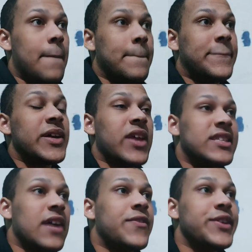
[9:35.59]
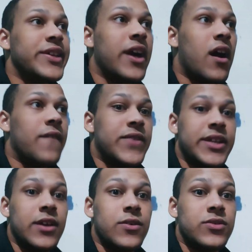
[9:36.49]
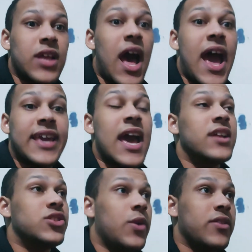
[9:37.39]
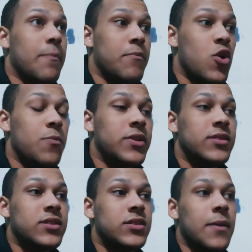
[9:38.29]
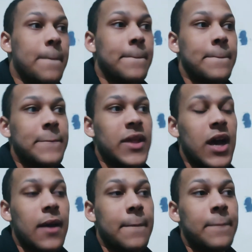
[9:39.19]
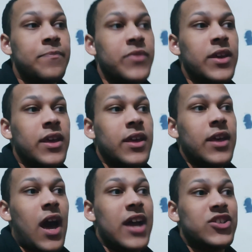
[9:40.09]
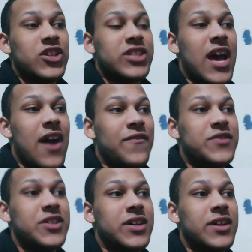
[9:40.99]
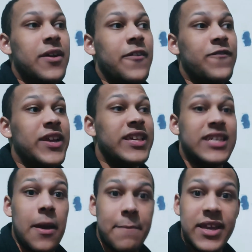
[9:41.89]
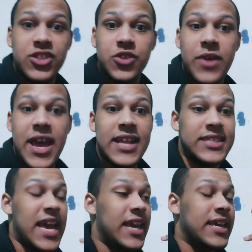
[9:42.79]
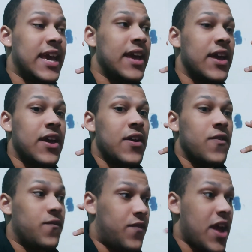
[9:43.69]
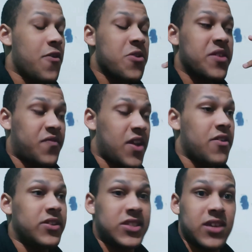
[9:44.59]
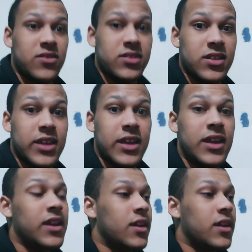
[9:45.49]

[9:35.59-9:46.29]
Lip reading: But there definitely are videos that I can do at the moment. I just have to really commit to it and take it very, very seriously,